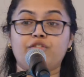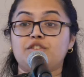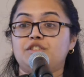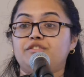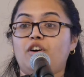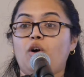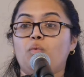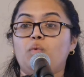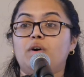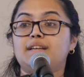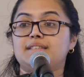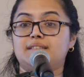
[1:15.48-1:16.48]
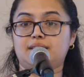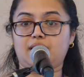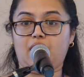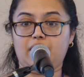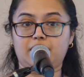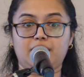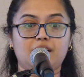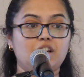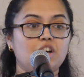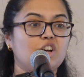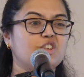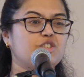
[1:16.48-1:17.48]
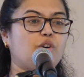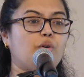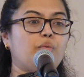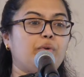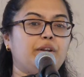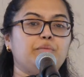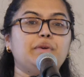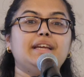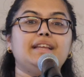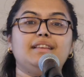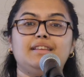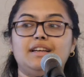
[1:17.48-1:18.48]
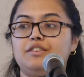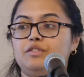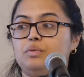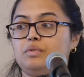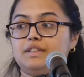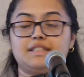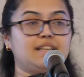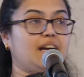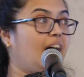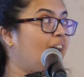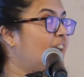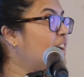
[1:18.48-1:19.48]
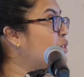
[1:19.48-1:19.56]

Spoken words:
First of all, what is the sky? So when we think of the word sky,